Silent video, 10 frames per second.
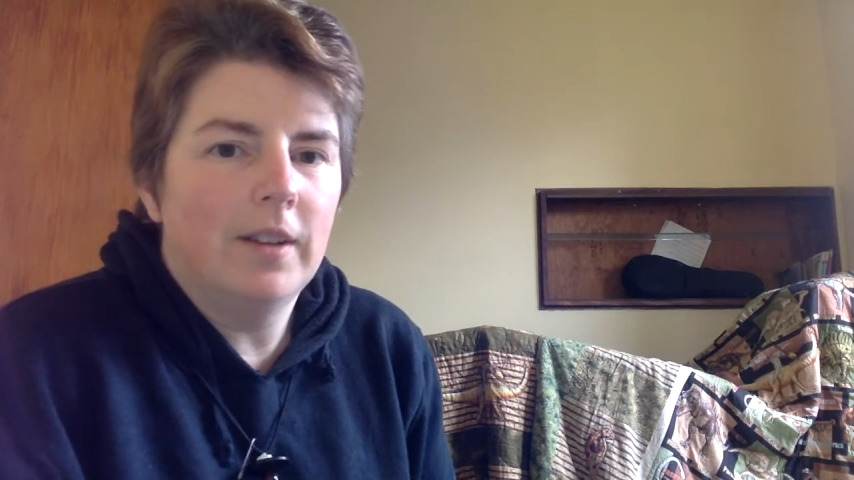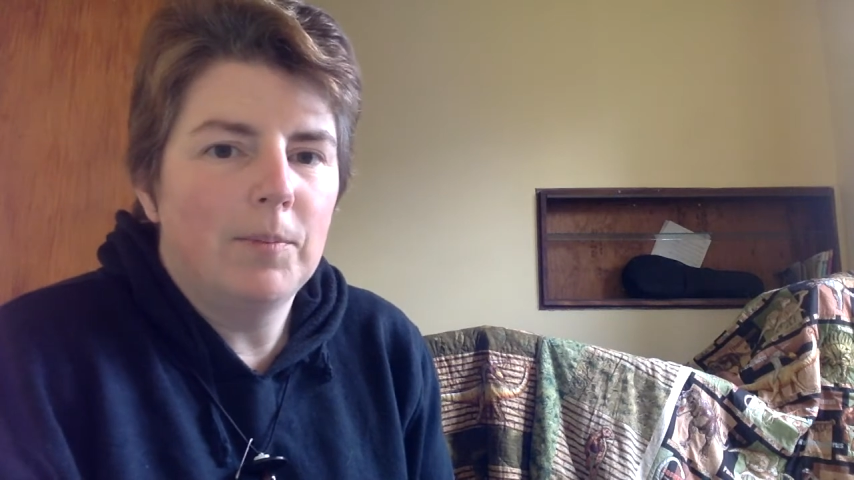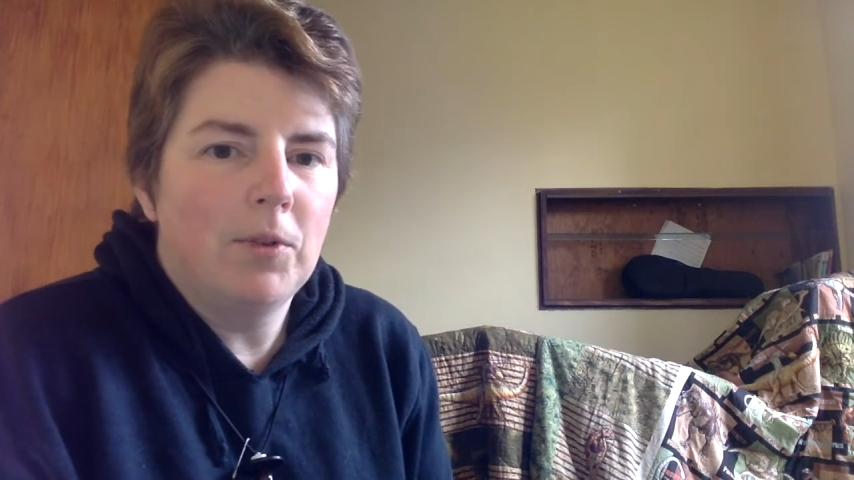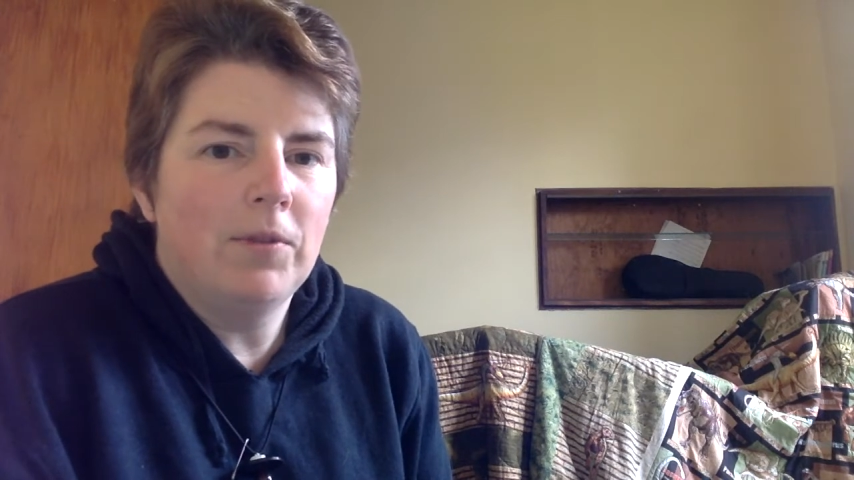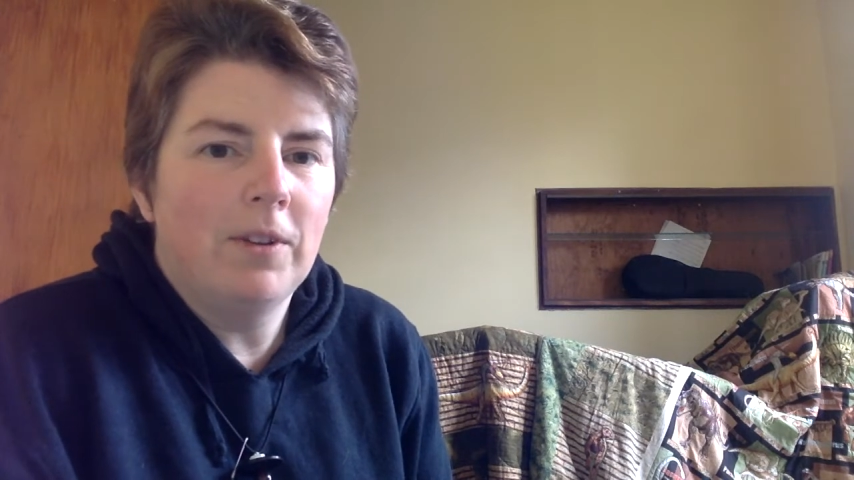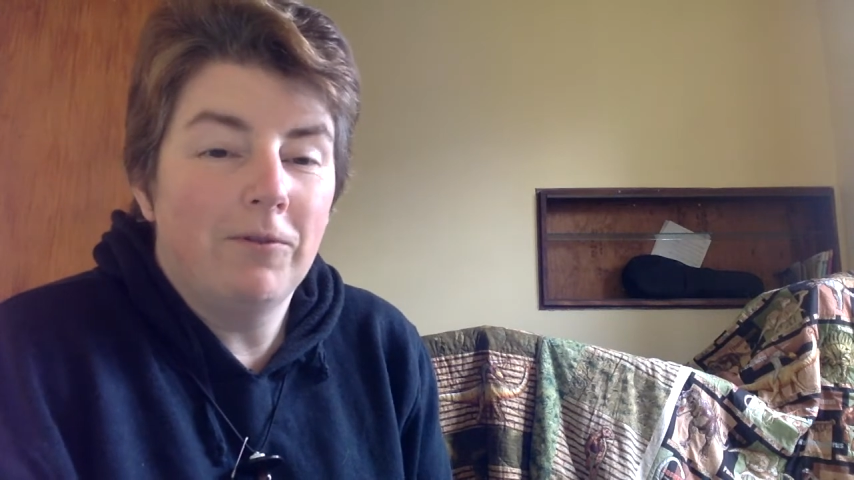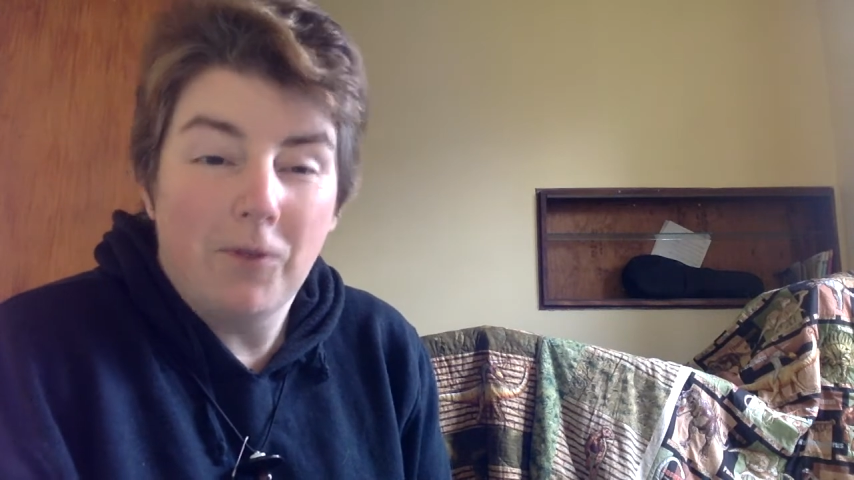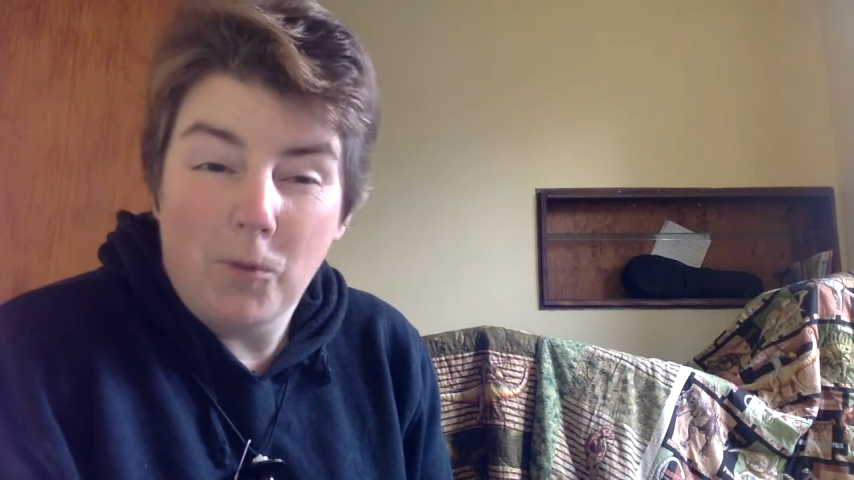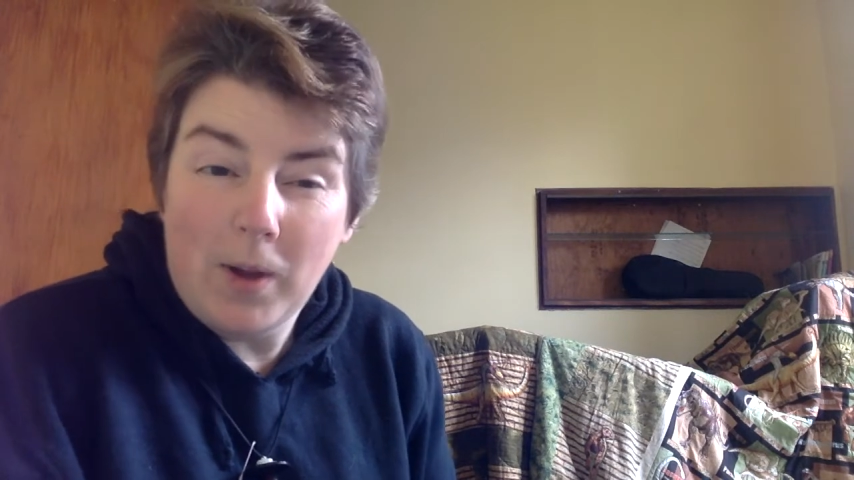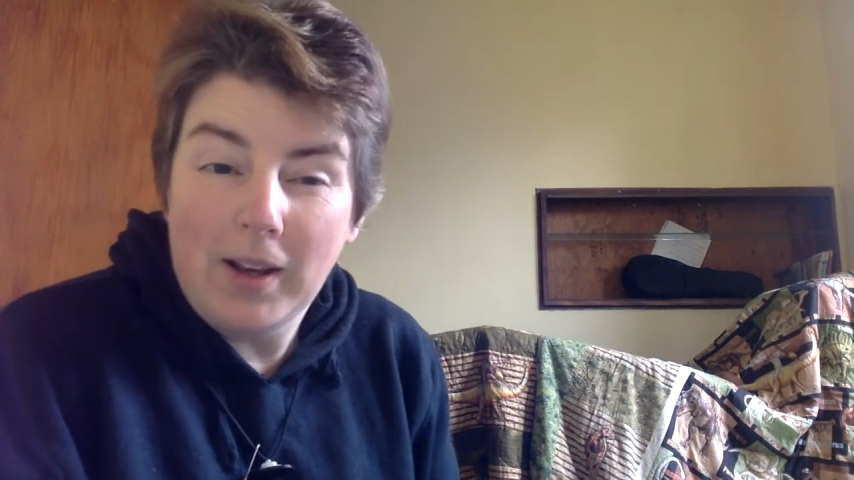I moved in
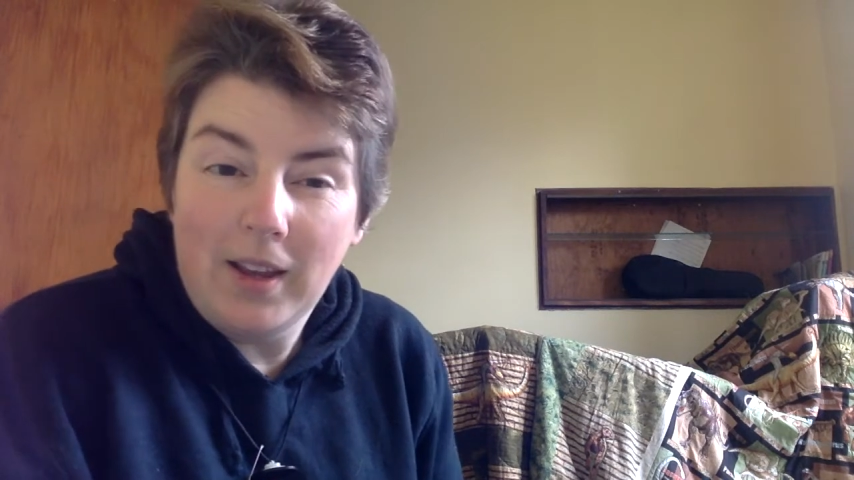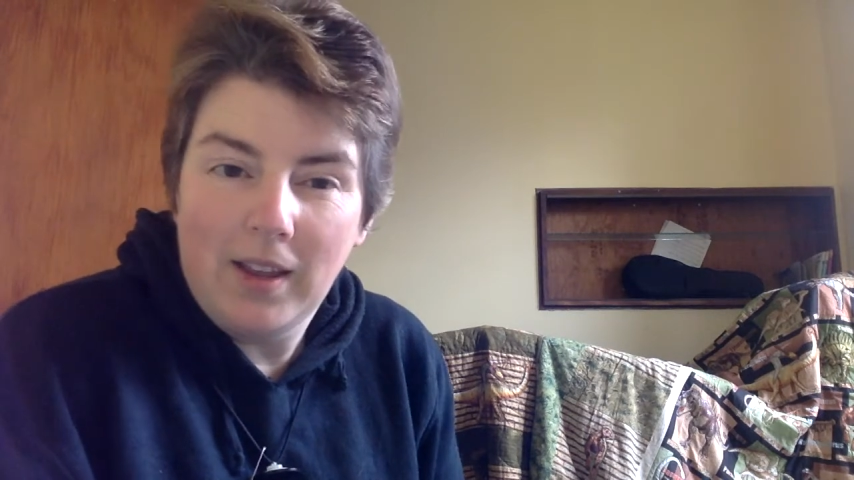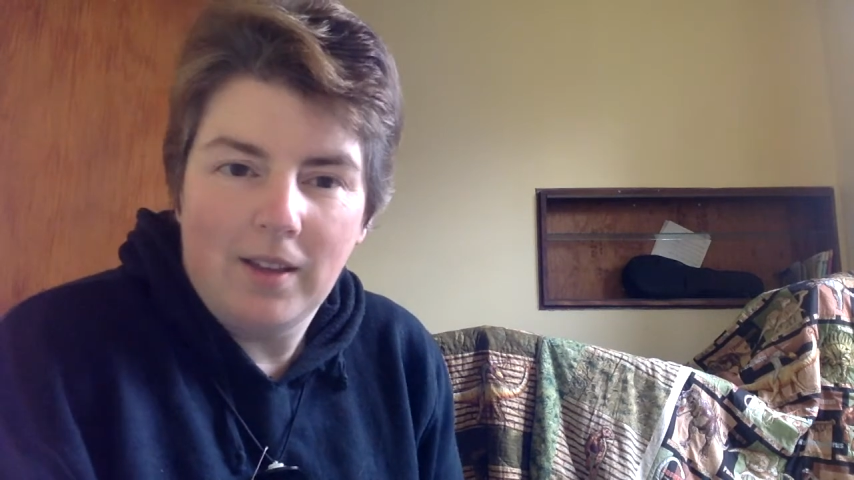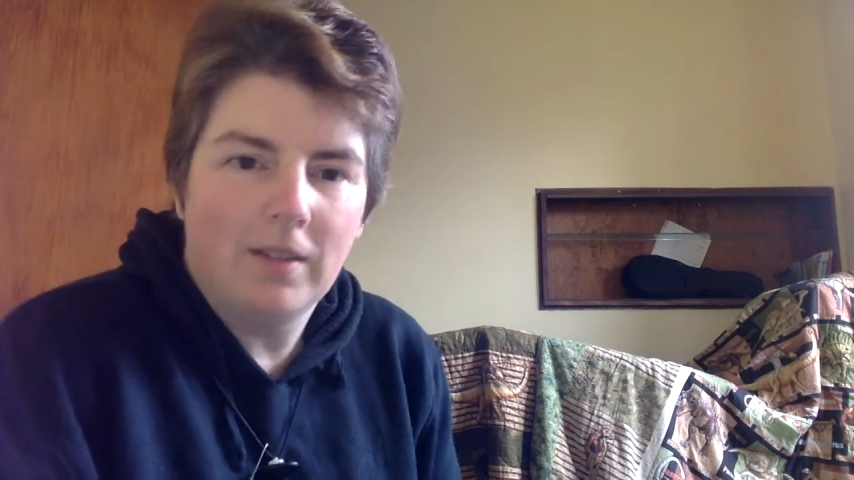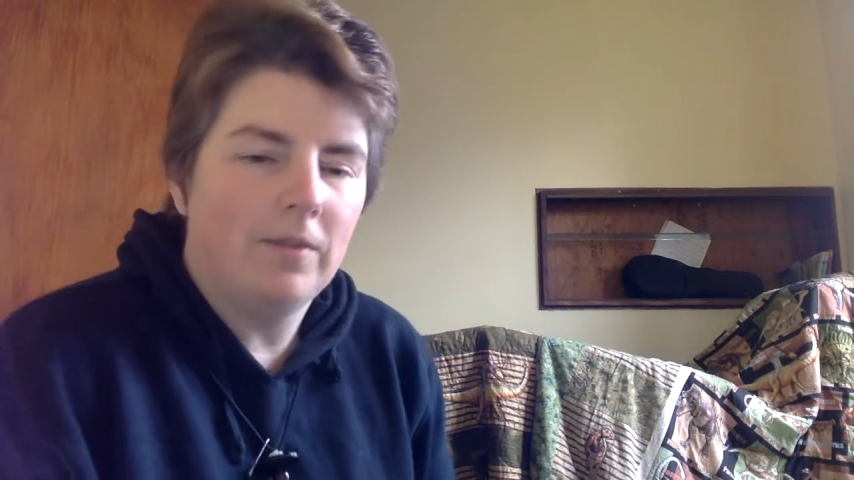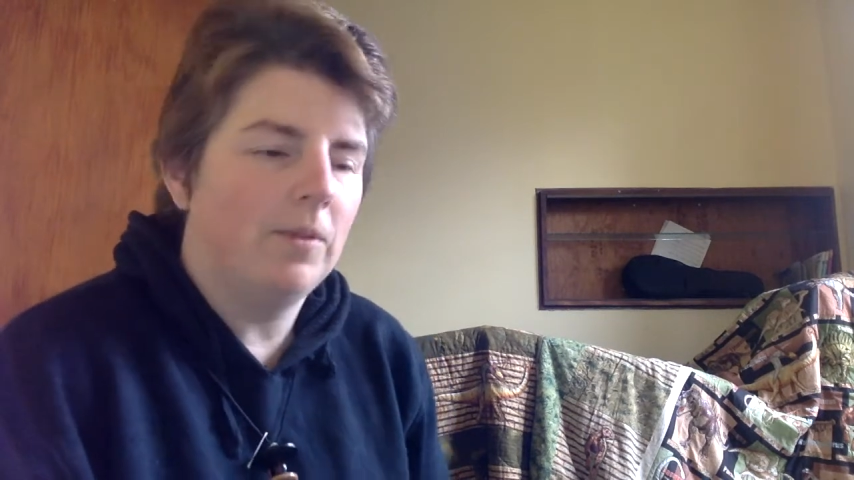for 1 year